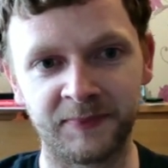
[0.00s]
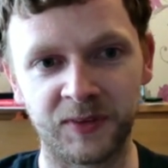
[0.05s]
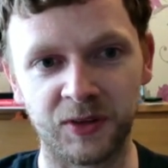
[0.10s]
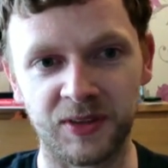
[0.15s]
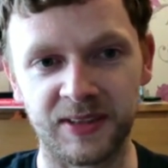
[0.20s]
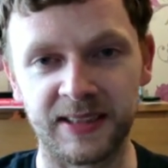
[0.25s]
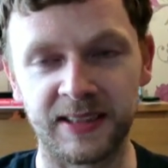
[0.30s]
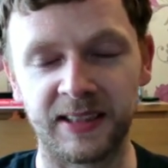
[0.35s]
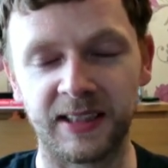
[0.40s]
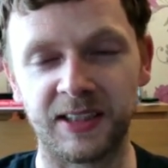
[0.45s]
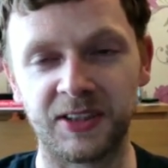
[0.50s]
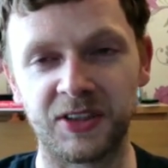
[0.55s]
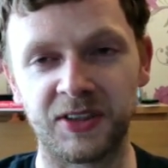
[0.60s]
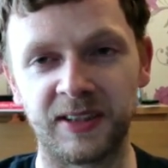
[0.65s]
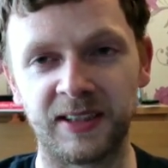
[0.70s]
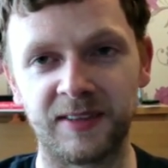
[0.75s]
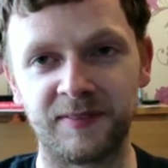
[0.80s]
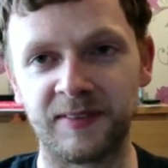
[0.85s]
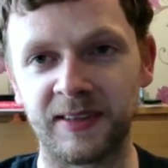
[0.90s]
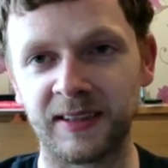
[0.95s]
just in case
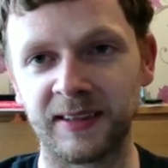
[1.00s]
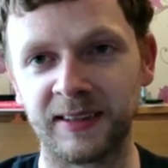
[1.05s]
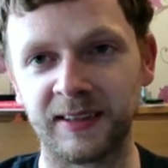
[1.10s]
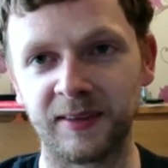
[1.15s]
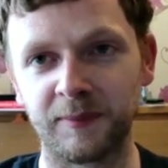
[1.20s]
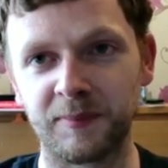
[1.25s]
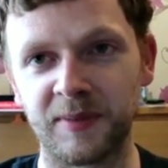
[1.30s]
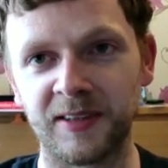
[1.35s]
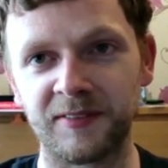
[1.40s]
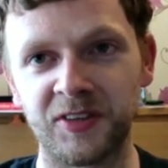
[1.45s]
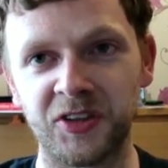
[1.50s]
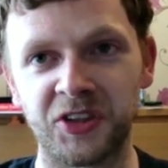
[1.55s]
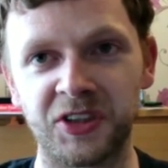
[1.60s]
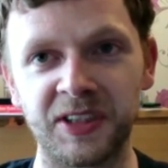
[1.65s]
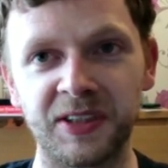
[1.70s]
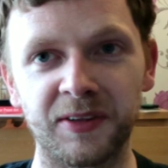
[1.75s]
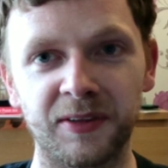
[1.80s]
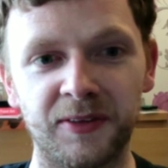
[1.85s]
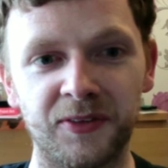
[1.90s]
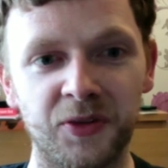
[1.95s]
you need that little bit of a
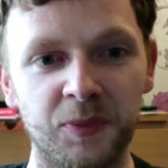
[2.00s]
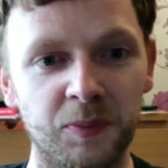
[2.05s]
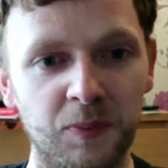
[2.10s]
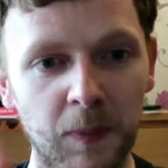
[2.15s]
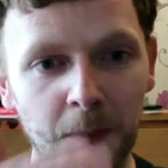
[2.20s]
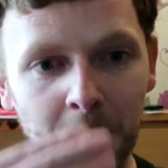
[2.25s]
shield.